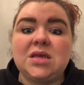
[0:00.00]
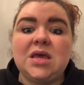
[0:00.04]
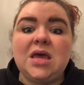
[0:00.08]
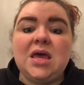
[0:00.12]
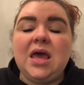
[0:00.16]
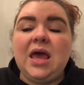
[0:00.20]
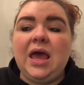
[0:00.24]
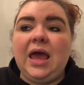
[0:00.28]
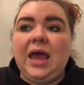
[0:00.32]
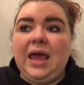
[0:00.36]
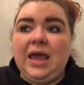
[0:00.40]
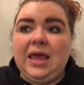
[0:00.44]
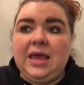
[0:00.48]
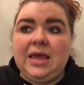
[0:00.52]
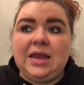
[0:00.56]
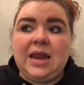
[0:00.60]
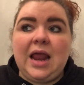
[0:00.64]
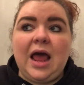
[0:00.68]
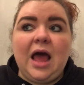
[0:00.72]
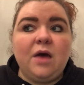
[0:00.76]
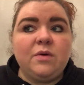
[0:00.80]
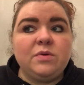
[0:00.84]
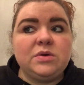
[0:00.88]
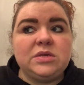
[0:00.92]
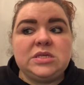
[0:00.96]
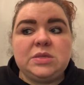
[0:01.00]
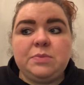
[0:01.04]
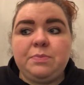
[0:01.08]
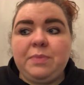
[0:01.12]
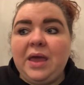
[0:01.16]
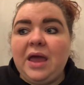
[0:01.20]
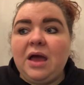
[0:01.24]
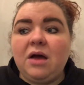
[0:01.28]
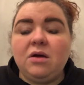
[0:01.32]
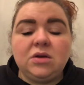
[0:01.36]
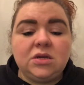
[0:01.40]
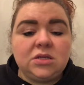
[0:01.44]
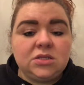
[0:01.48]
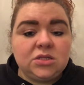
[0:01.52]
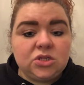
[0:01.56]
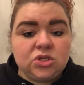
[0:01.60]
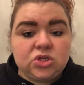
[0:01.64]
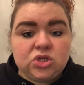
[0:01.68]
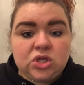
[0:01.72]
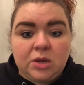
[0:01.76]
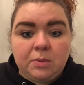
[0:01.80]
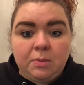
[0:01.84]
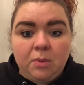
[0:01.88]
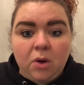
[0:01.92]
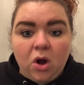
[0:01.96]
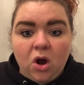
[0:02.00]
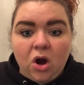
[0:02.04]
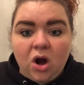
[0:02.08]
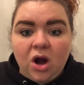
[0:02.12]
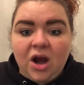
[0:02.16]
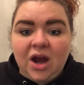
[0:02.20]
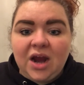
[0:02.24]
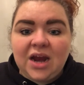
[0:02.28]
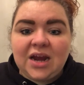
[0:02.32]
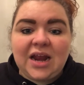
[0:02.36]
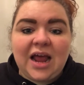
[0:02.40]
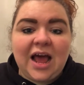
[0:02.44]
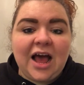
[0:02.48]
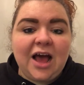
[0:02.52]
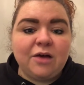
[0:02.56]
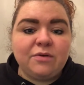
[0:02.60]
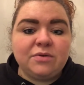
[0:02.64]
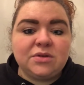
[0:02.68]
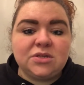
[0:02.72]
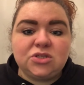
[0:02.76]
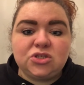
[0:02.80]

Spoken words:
months. And I was pounding the gym hard.